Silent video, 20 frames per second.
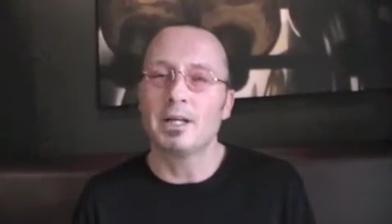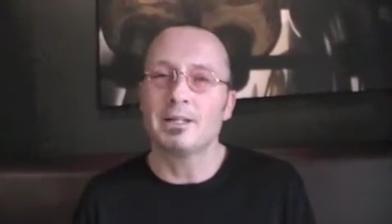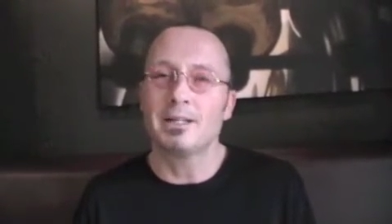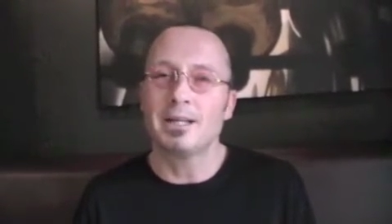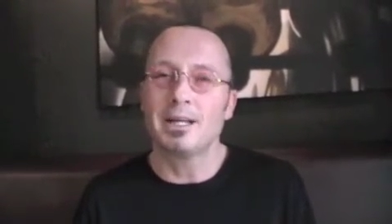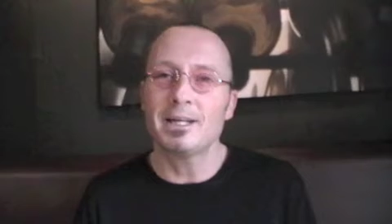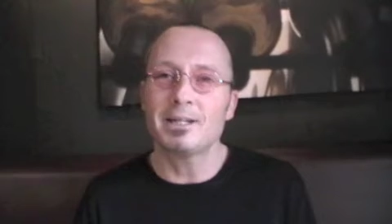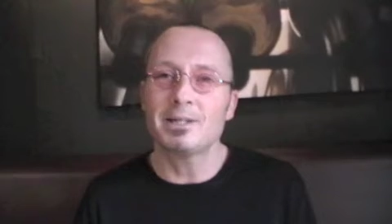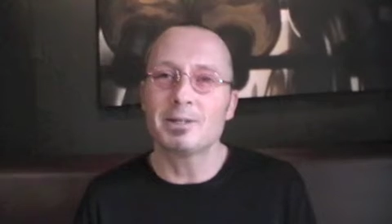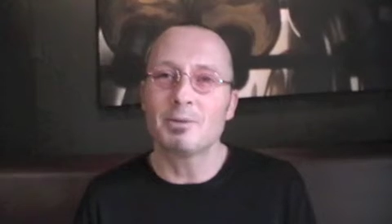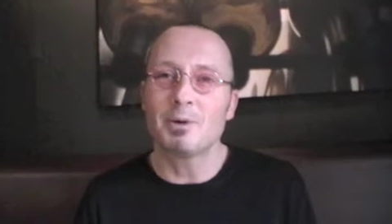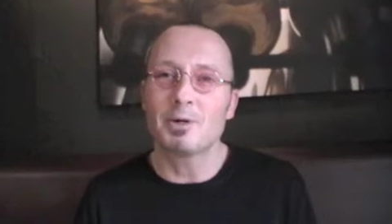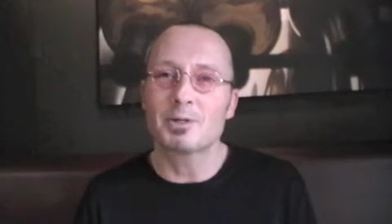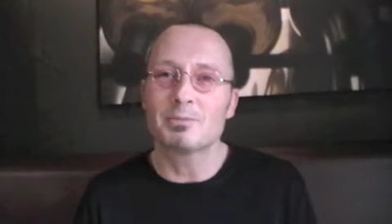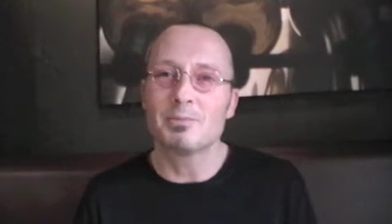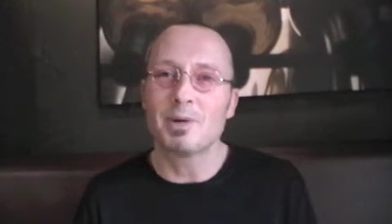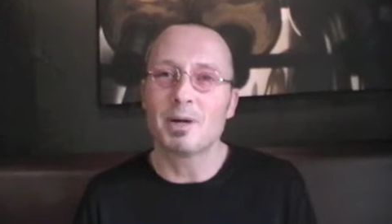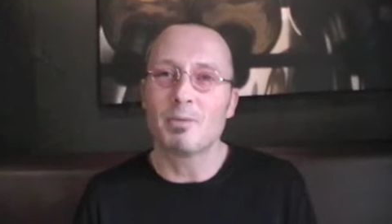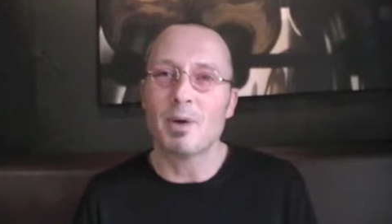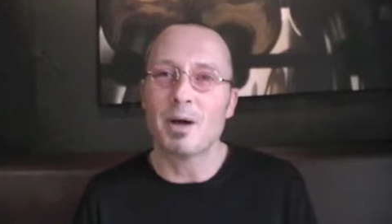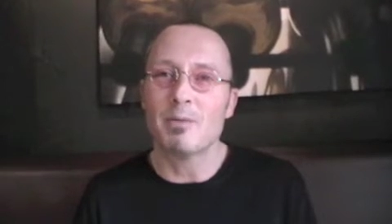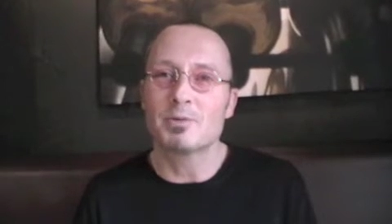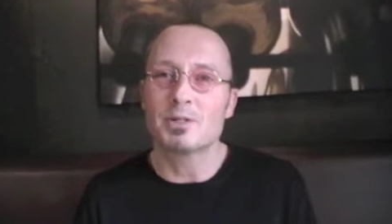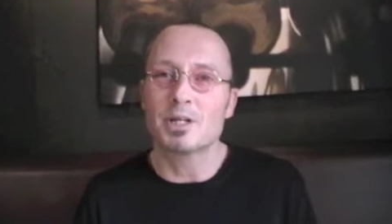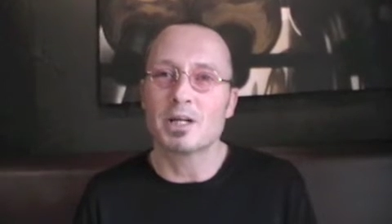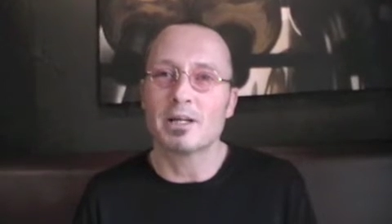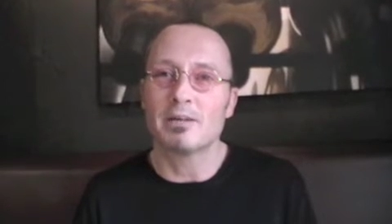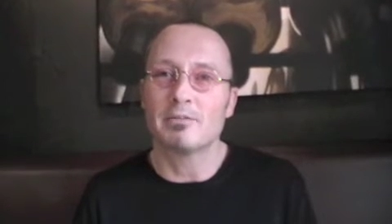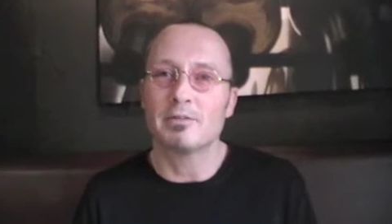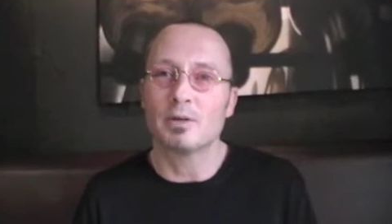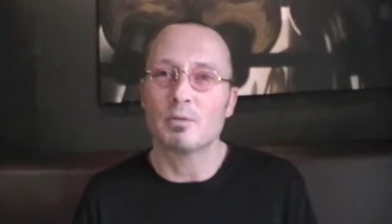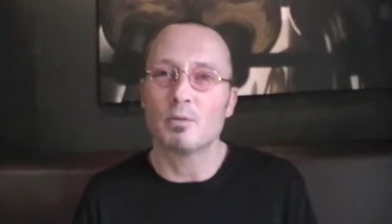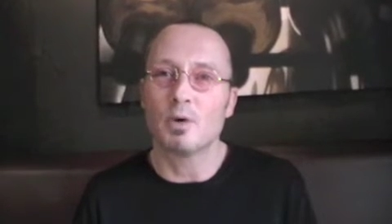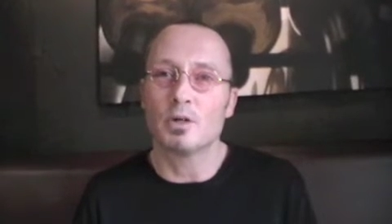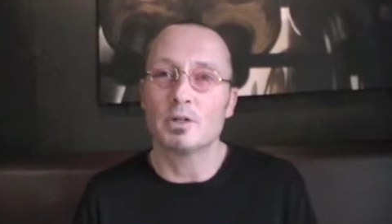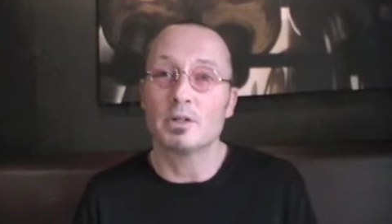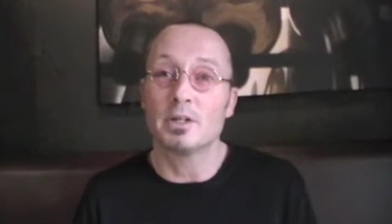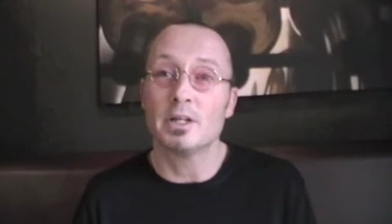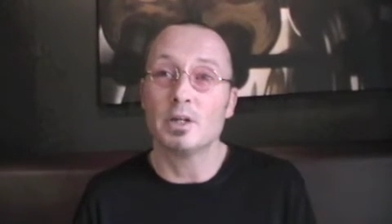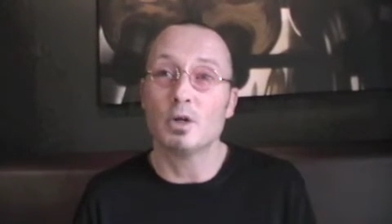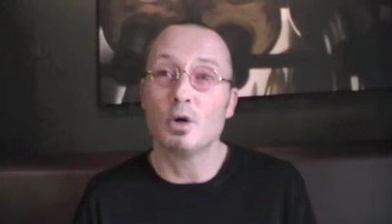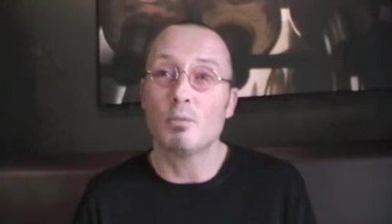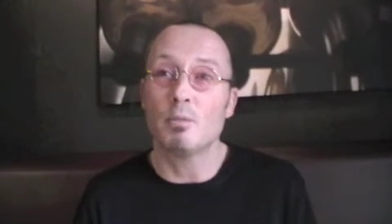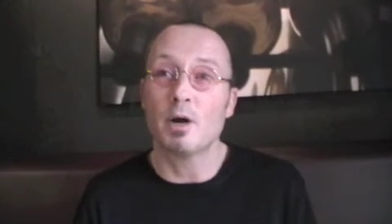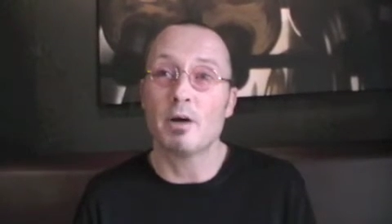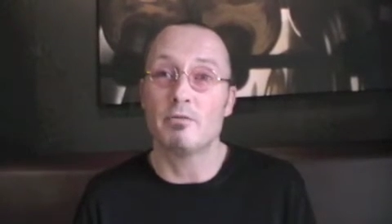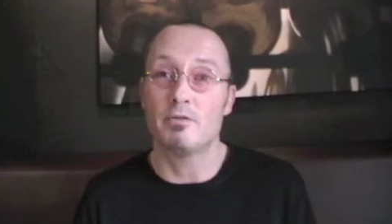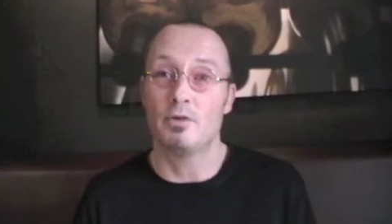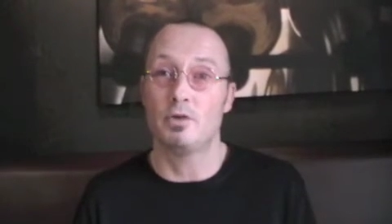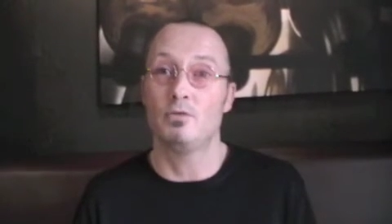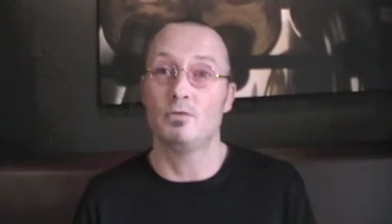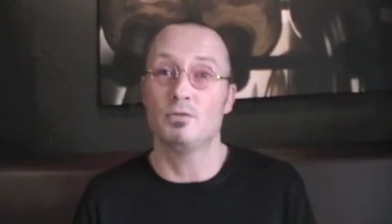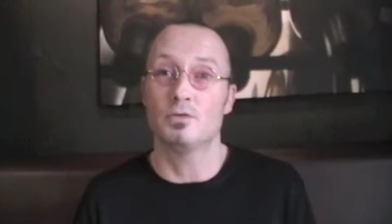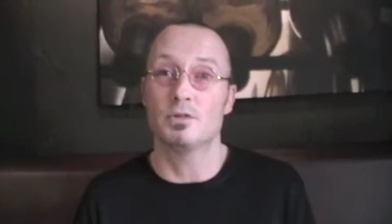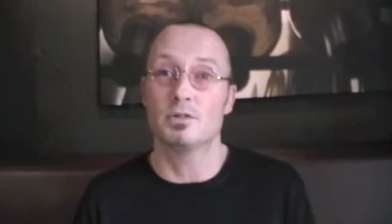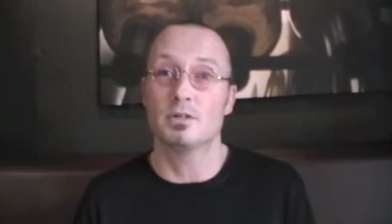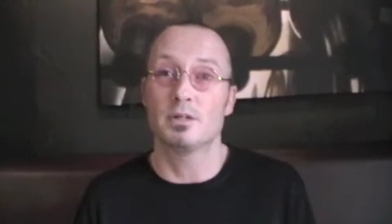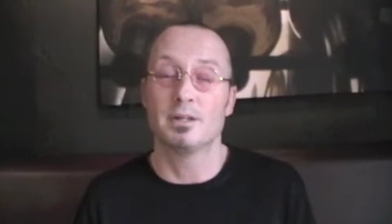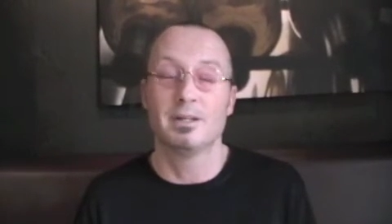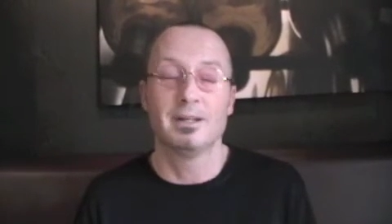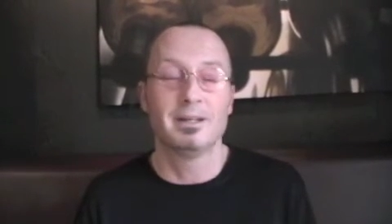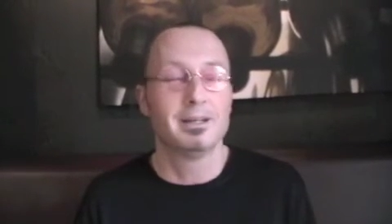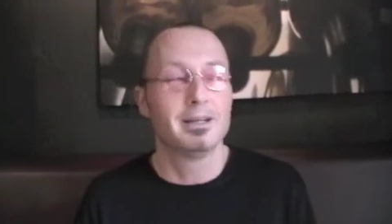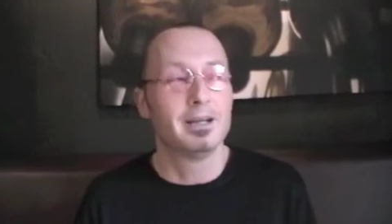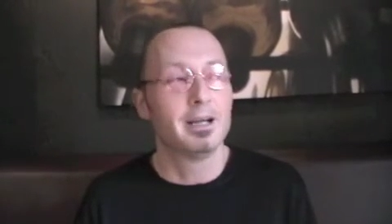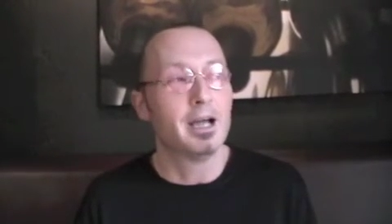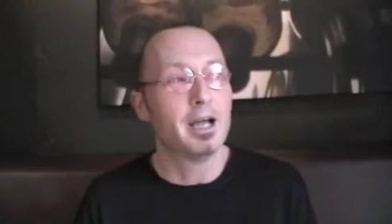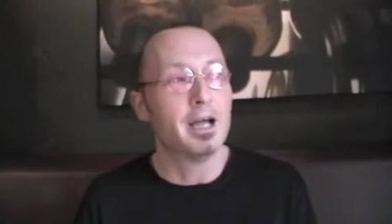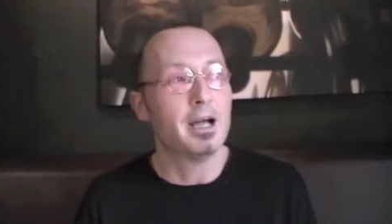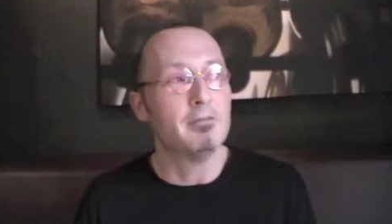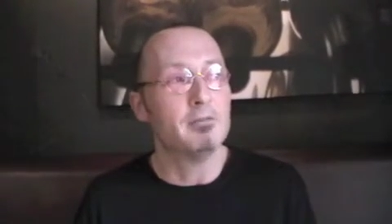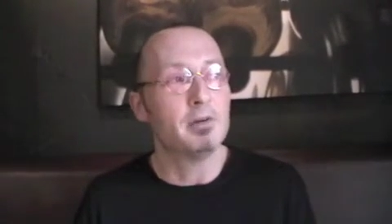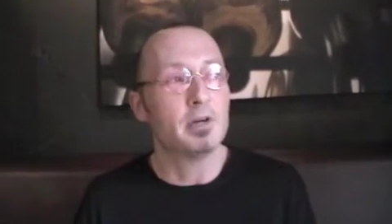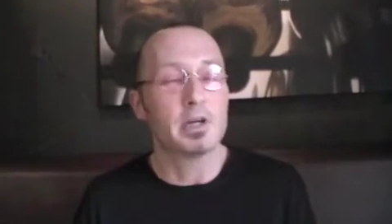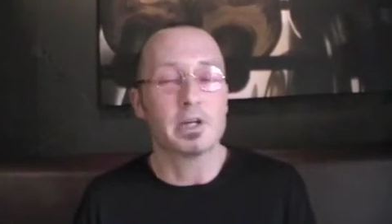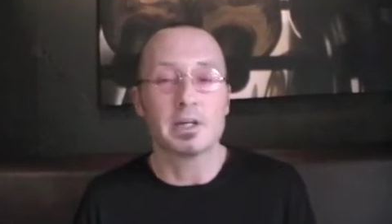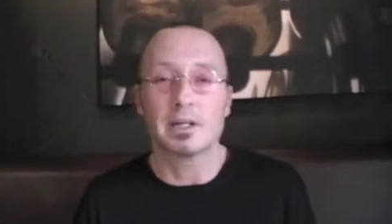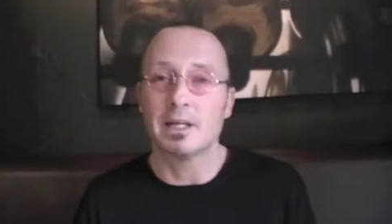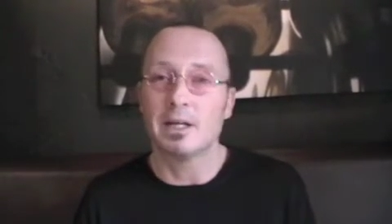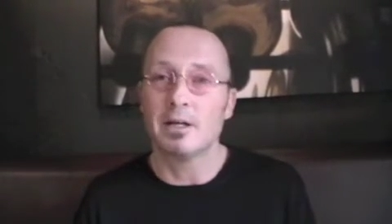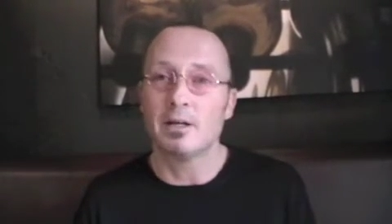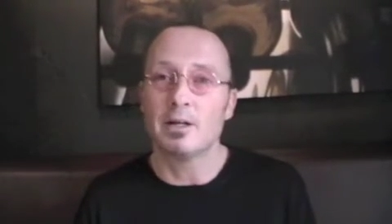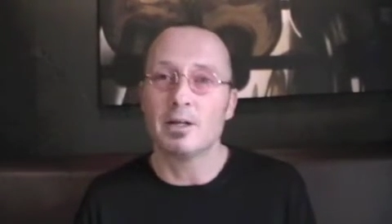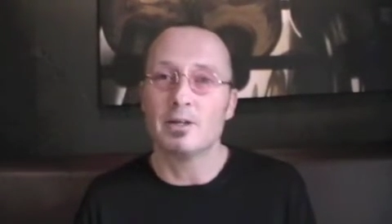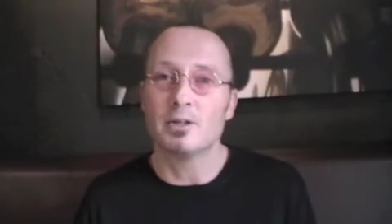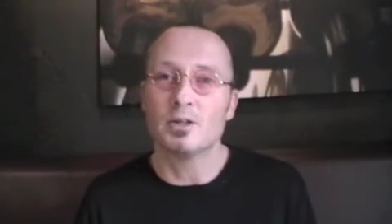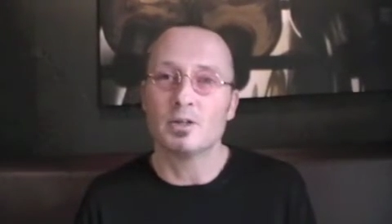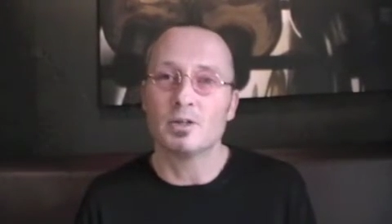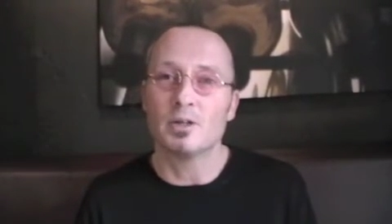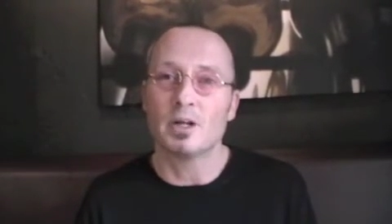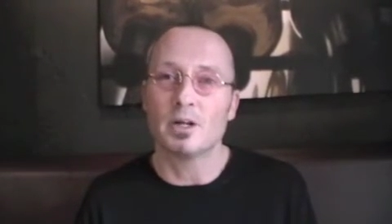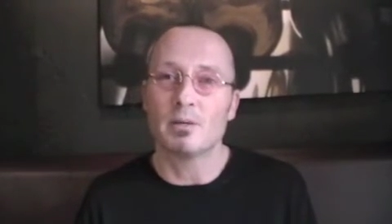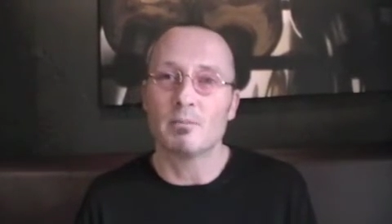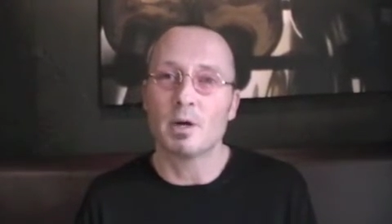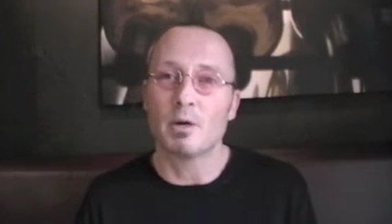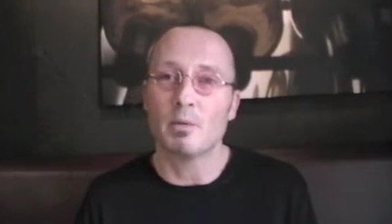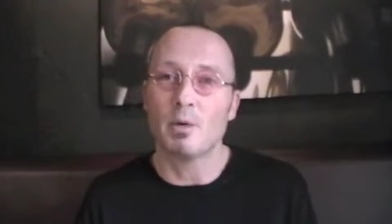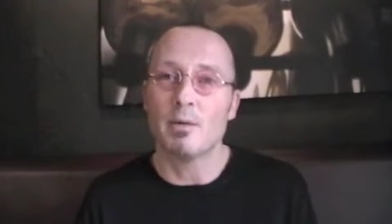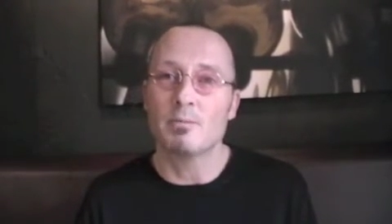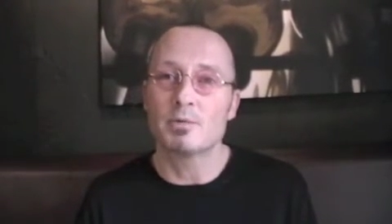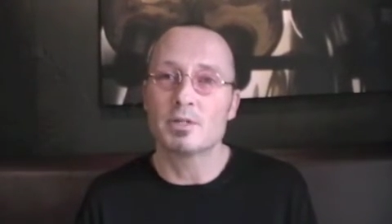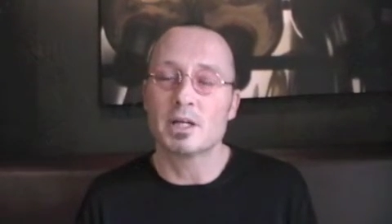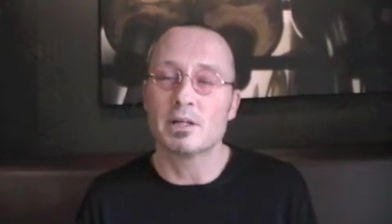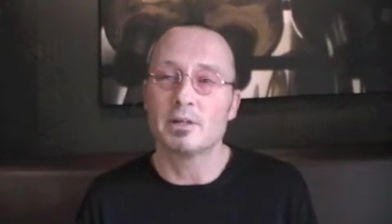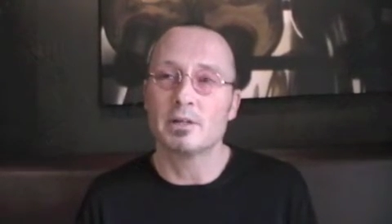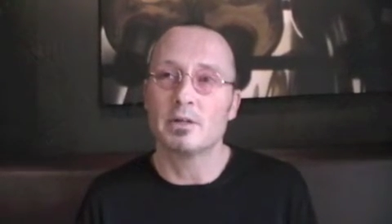they can go onto my website if they want. They know my views very clearly. They're there on my website.